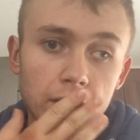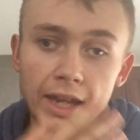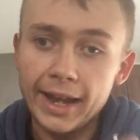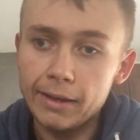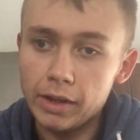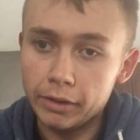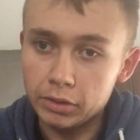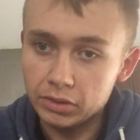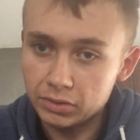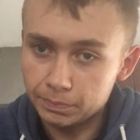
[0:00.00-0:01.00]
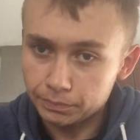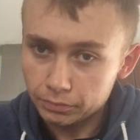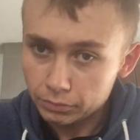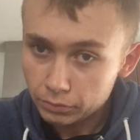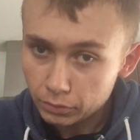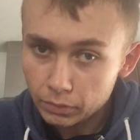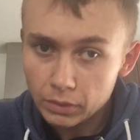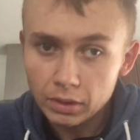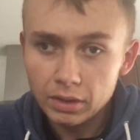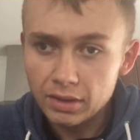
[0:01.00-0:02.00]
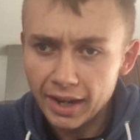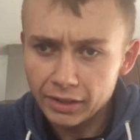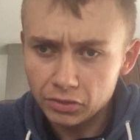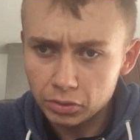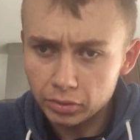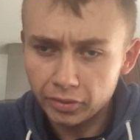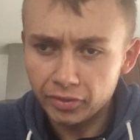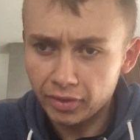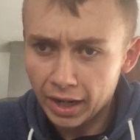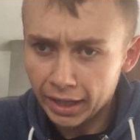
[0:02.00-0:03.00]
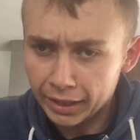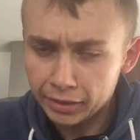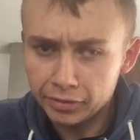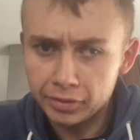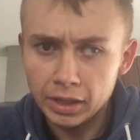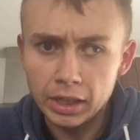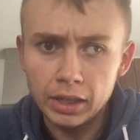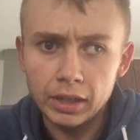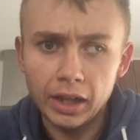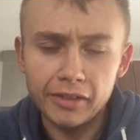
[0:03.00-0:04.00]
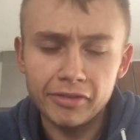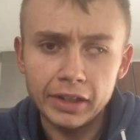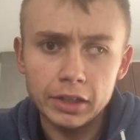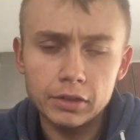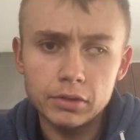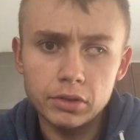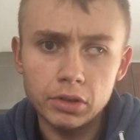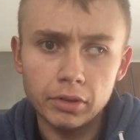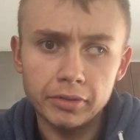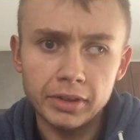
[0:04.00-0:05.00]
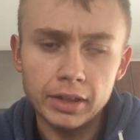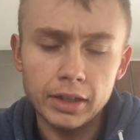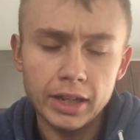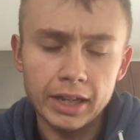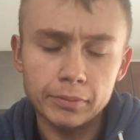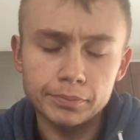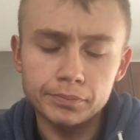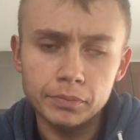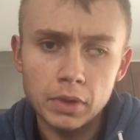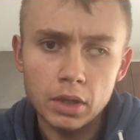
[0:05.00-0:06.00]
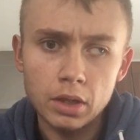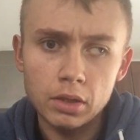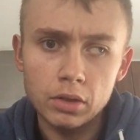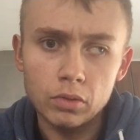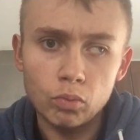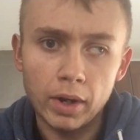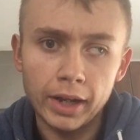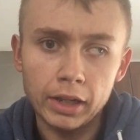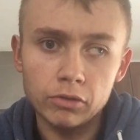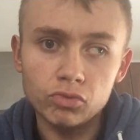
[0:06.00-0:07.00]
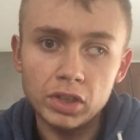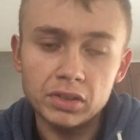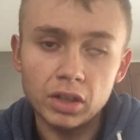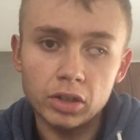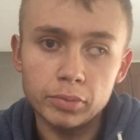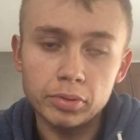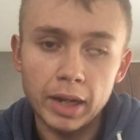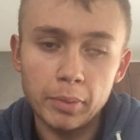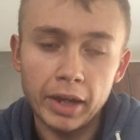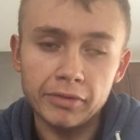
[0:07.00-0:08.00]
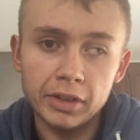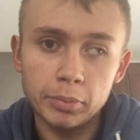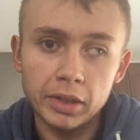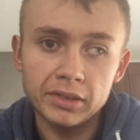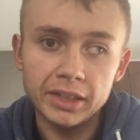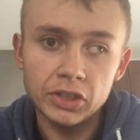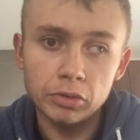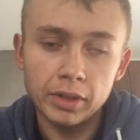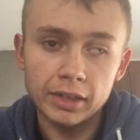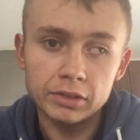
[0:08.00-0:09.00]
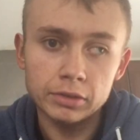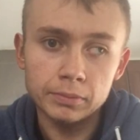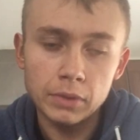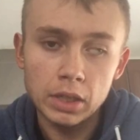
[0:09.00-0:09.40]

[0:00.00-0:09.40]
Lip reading: Yeah, I was 10 stone 5, I think, 2 of it, when I restarted prep after PC in Newcastle.